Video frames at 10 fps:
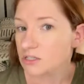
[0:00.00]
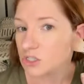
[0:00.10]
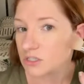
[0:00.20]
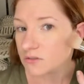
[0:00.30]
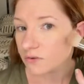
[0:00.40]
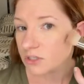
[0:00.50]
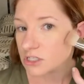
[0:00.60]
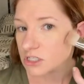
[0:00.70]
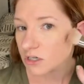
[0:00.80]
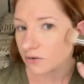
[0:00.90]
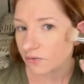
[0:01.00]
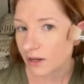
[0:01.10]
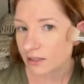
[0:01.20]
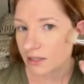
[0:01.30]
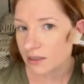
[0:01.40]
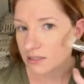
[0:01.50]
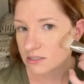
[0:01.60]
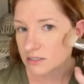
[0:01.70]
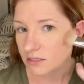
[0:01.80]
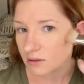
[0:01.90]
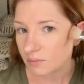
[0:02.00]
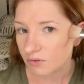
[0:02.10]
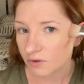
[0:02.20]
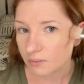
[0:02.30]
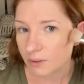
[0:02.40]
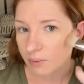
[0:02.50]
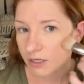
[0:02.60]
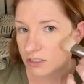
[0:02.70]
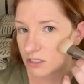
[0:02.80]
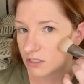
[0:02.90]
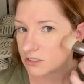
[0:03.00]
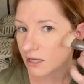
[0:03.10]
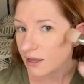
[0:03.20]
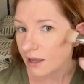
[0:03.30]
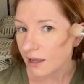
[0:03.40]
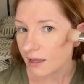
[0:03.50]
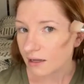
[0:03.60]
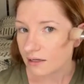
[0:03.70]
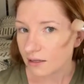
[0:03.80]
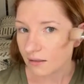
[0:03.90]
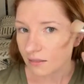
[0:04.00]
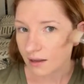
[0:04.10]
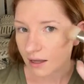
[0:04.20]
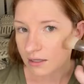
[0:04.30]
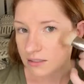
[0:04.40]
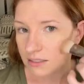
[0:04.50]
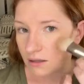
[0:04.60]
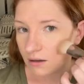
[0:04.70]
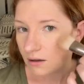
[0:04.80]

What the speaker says: just for the sheer fact that this is going to be family pictures, and that